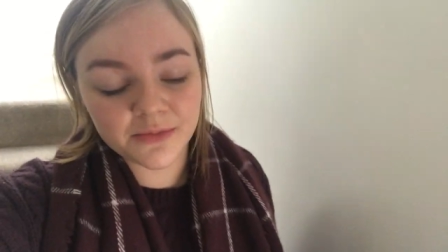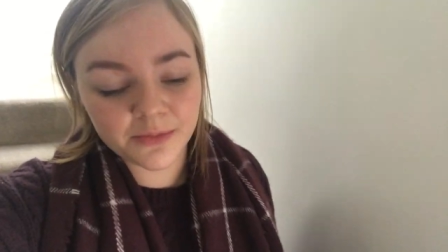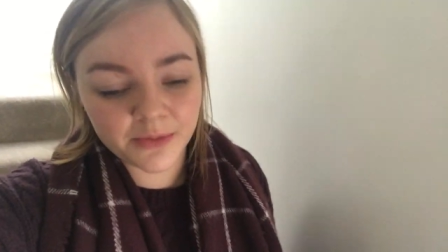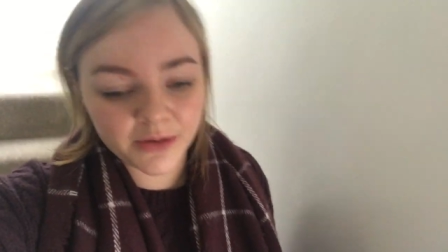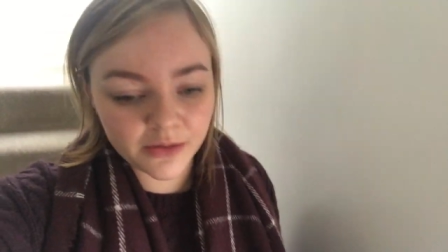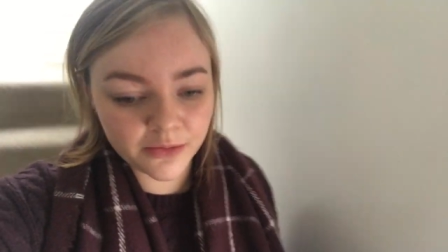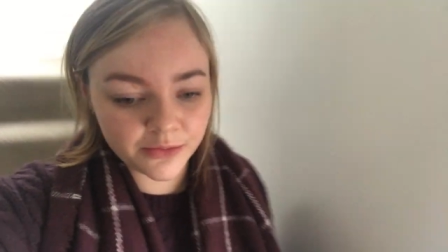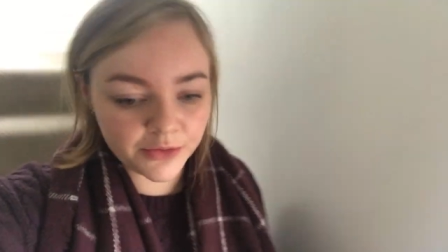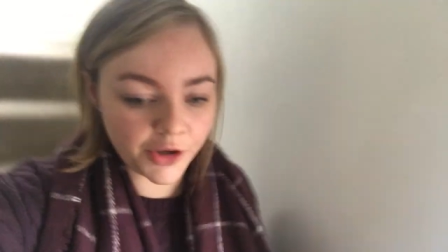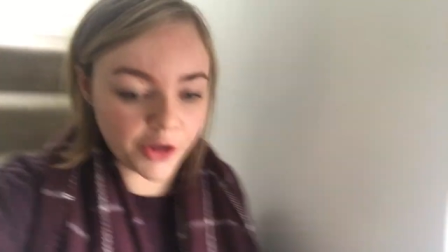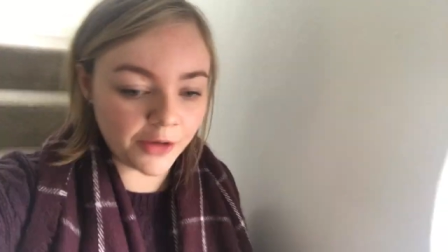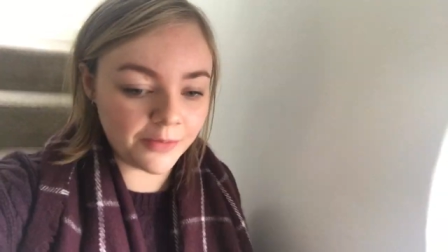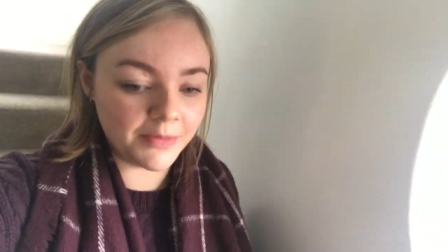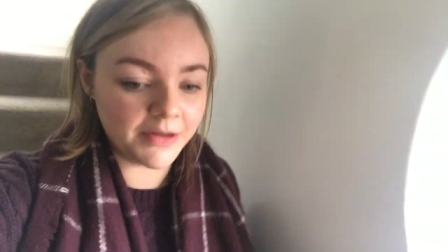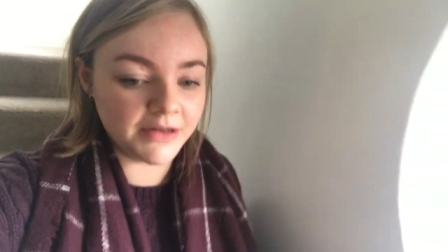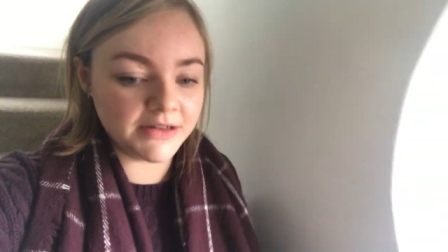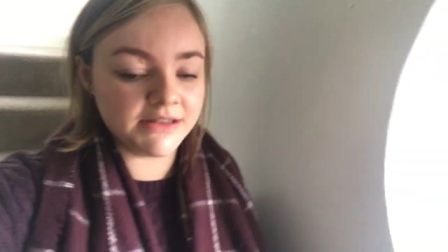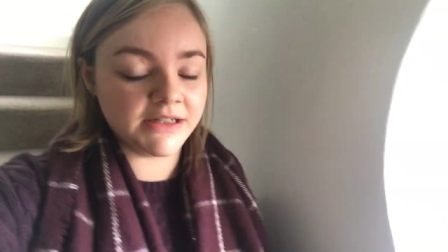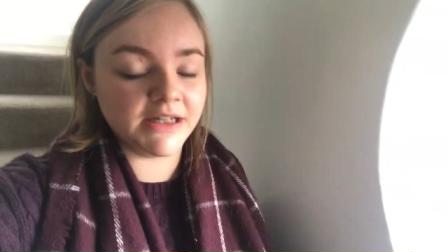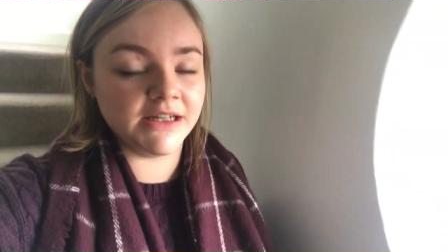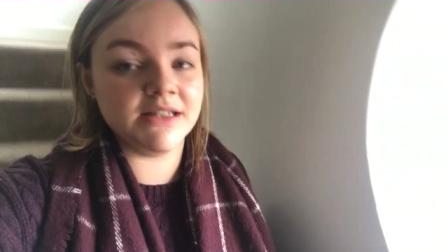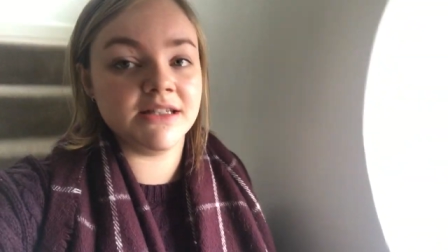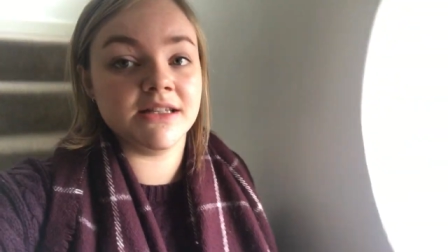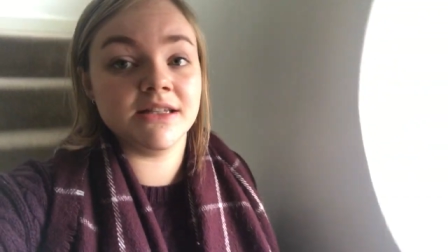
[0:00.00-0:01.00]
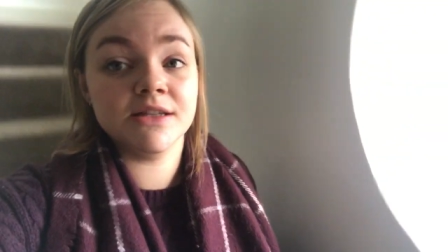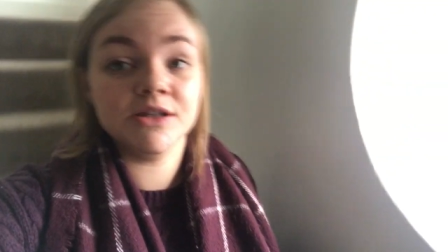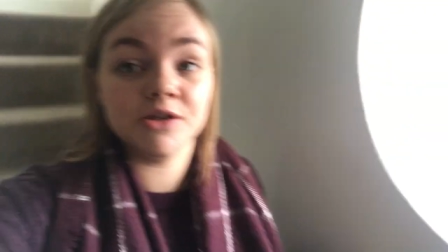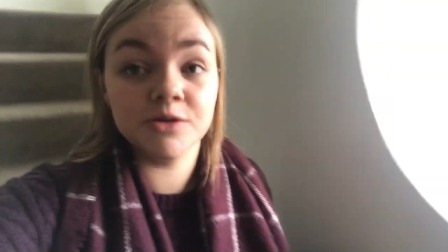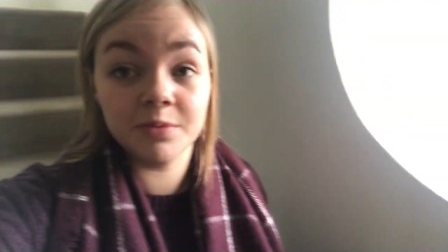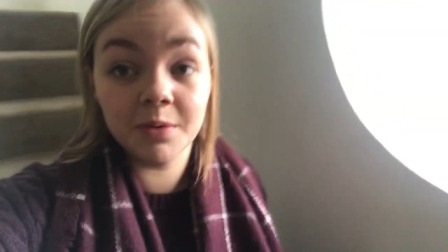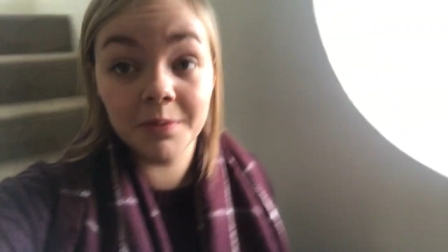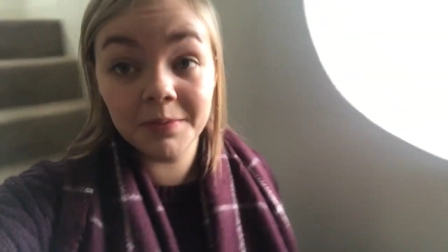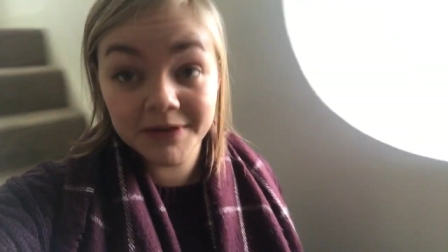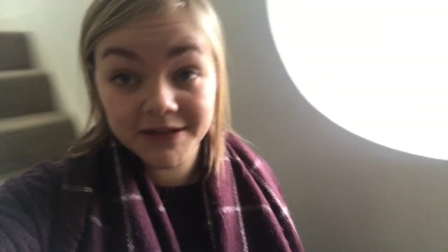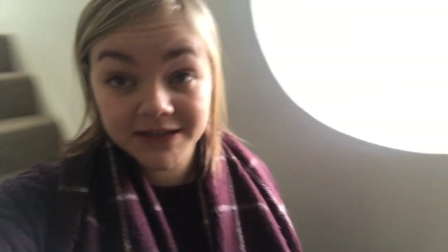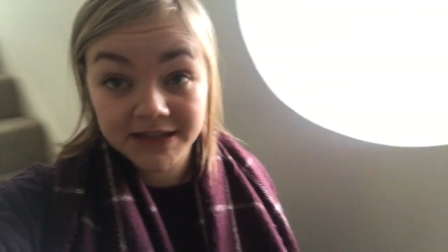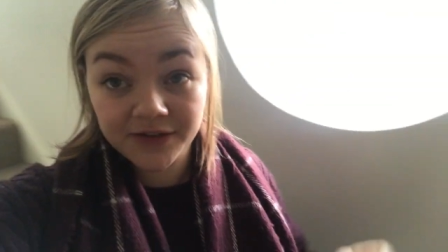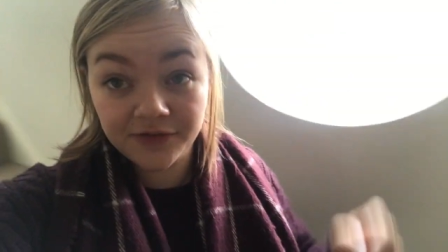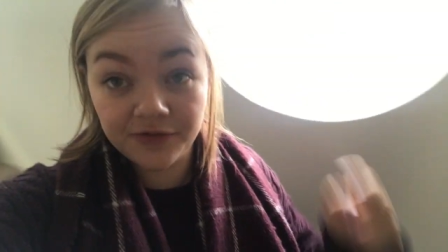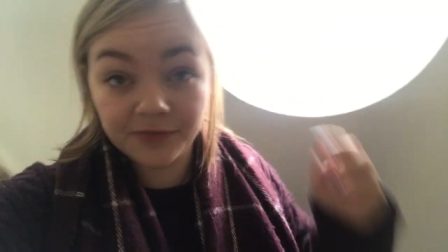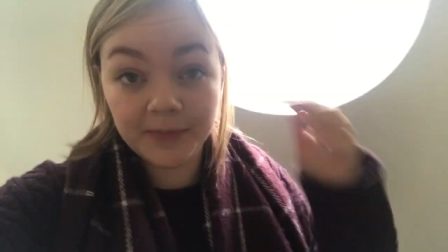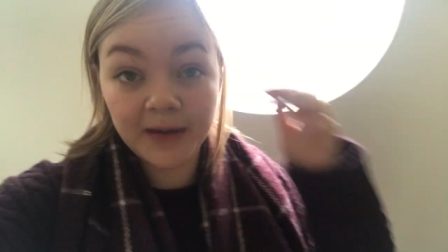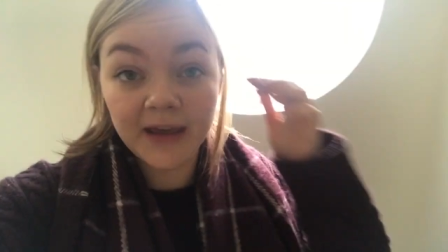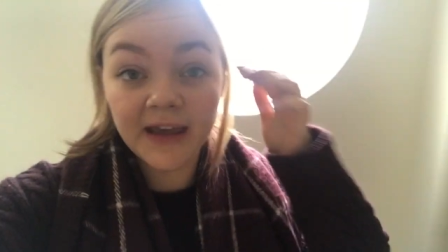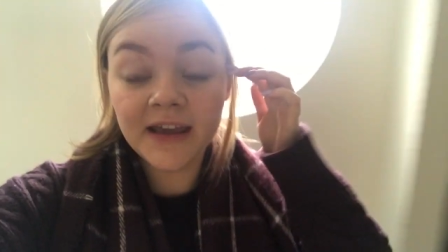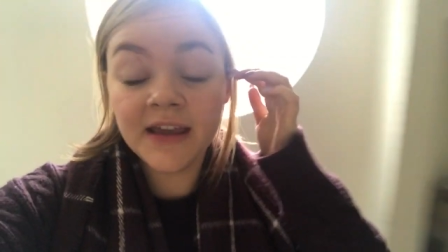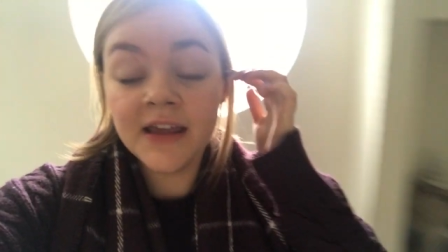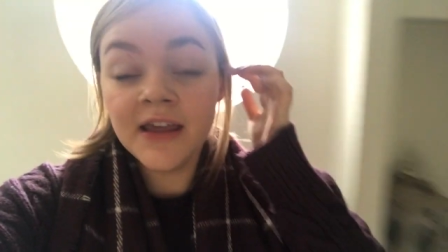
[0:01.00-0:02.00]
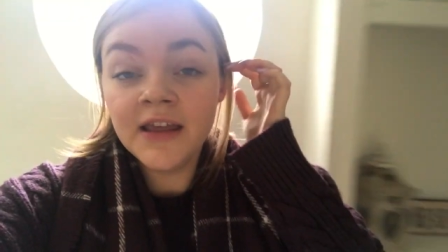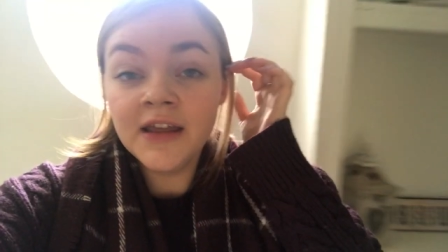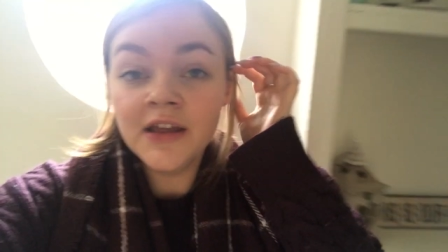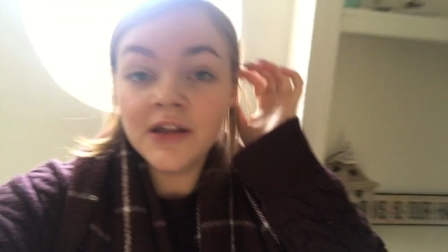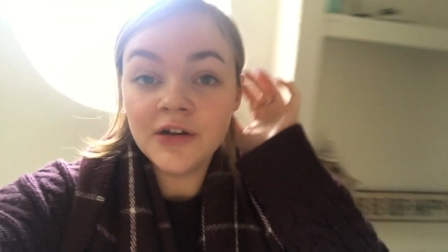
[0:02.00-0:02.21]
We all know Mondays are super busy for me.